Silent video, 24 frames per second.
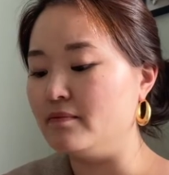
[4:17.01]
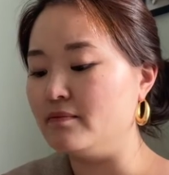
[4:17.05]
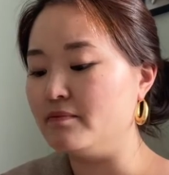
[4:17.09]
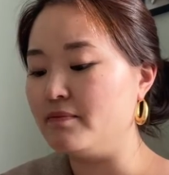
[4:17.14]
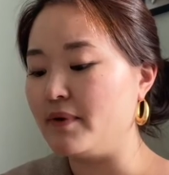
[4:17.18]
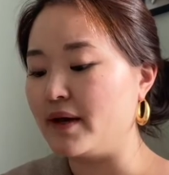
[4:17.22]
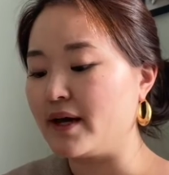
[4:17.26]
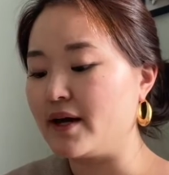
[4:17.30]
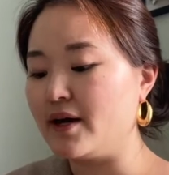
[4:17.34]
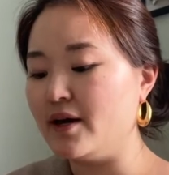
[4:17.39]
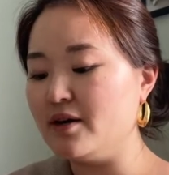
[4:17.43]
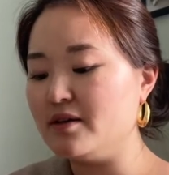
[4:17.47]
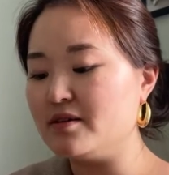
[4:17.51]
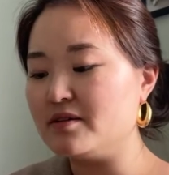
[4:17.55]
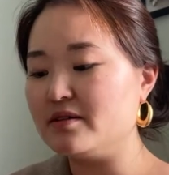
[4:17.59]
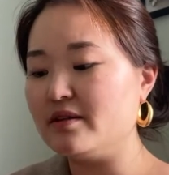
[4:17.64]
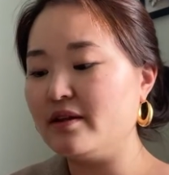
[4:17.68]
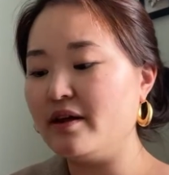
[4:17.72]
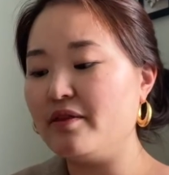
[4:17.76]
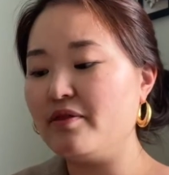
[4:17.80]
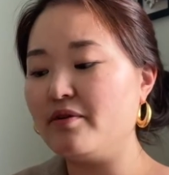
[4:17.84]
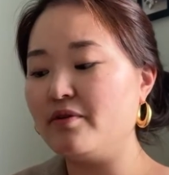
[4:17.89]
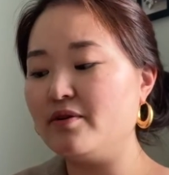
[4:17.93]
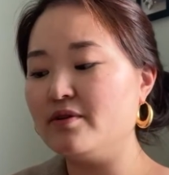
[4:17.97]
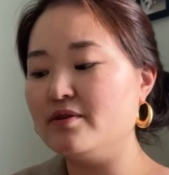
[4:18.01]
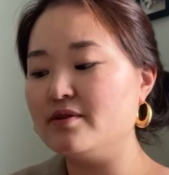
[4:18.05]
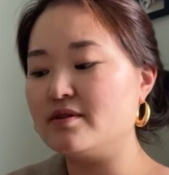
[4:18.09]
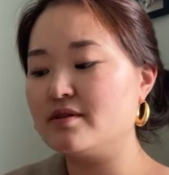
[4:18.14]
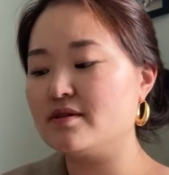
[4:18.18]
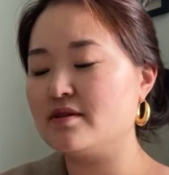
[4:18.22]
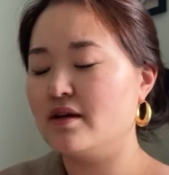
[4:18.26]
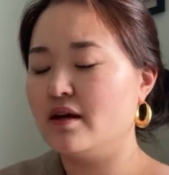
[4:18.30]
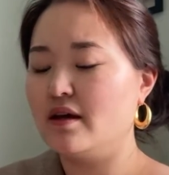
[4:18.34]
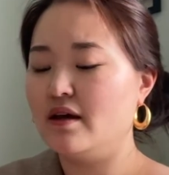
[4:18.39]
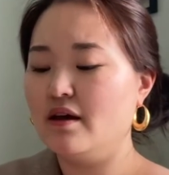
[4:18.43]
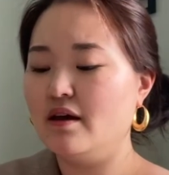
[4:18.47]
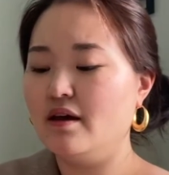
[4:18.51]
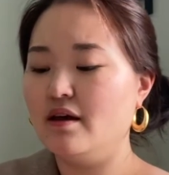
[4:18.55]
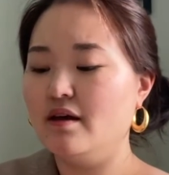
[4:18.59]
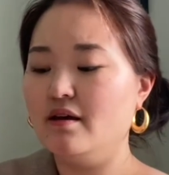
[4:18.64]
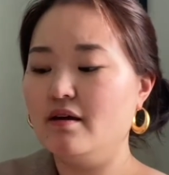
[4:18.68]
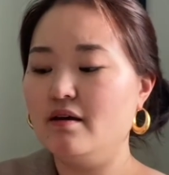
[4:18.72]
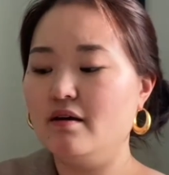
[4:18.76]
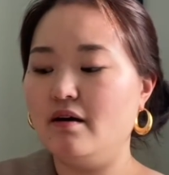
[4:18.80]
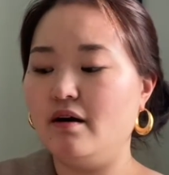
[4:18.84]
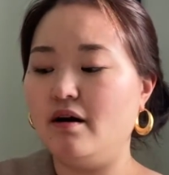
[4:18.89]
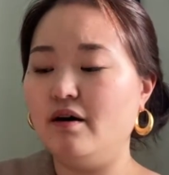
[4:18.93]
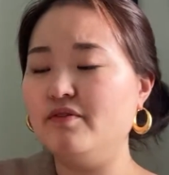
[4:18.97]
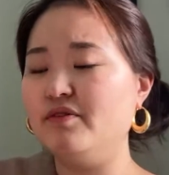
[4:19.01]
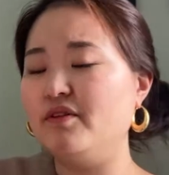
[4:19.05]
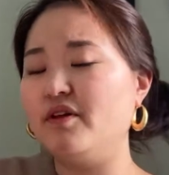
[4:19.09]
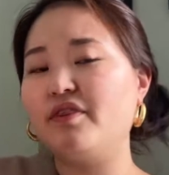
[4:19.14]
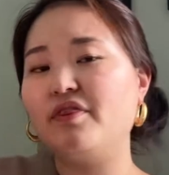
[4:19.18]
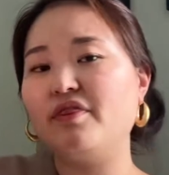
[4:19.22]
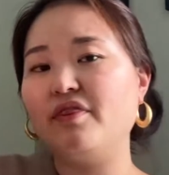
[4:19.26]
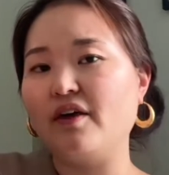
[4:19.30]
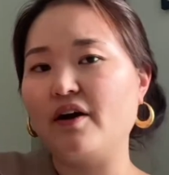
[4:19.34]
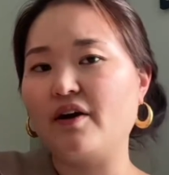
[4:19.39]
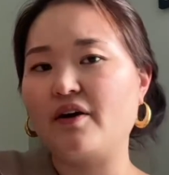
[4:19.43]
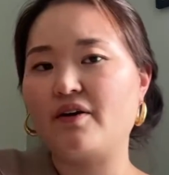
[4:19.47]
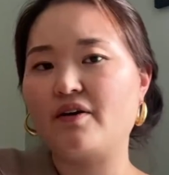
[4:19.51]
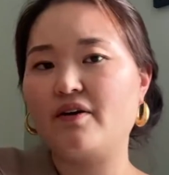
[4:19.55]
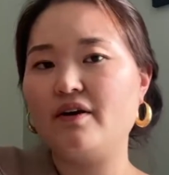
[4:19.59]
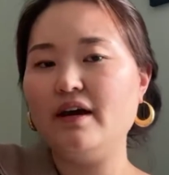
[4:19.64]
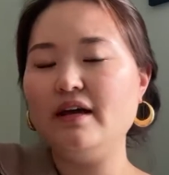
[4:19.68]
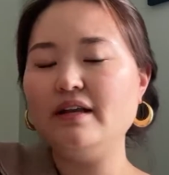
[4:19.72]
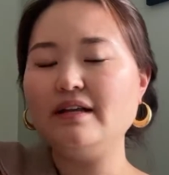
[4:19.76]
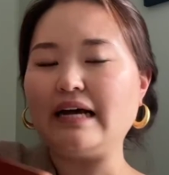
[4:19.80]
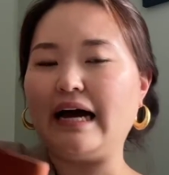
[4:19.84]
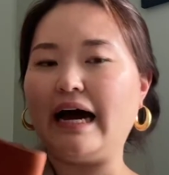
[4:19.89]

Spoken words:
because leather is on the thicker end,